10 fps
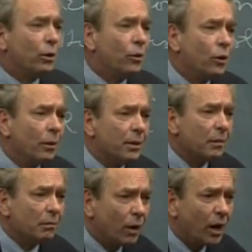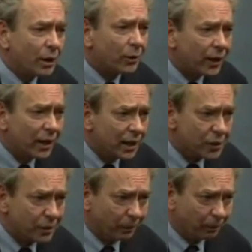orbed
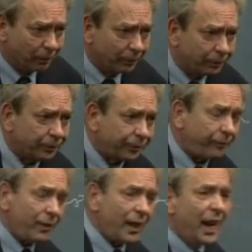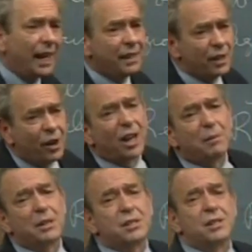monotheism. And the
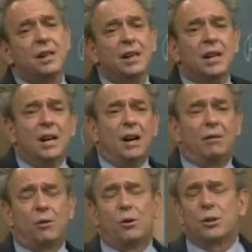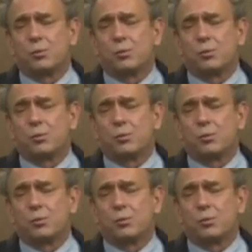arguments, of course,